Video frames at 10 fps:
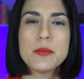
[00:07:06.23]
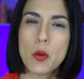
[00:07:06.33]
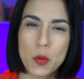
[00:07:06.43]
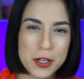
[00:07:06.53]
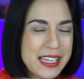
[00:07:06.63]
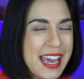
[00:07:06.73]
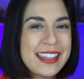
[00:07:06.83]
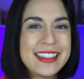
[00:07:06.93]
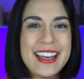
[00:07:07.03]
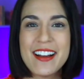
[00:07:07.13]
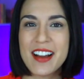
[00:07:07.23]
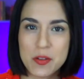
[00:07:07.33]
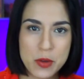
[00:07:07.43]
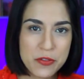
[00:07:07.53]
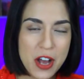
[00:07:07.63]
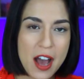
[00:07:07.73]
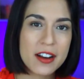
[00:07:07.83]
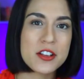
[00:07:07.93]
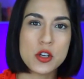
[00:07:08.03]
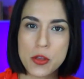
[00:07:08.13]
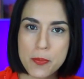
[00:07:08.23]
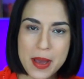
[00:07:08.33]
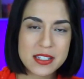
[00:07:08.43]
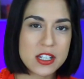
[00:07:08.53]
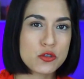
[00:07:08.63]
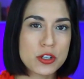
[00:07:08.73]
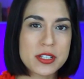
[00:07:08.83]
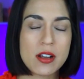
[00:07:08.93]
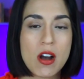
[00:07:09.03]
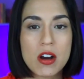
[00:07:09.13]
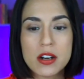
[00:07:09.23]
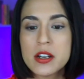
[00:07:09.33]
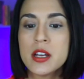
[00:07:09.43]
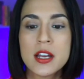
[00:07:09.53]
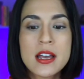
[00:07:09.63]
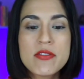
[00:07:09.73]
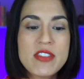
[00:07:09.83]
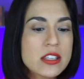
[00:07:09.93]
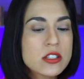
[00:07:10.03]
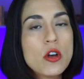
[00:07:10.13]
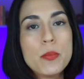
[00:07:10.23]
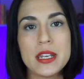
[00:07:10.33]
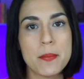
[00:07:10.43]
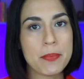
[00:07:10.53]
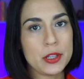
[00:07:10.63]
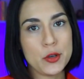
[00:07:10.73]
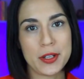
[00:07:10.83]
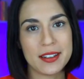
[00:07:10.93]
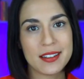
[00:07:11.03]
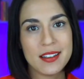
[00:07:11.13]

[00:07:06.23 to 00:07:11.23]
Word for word: but we're getting there and we've got our you know the best interests at heart. That's mm-hmm. all been imploded.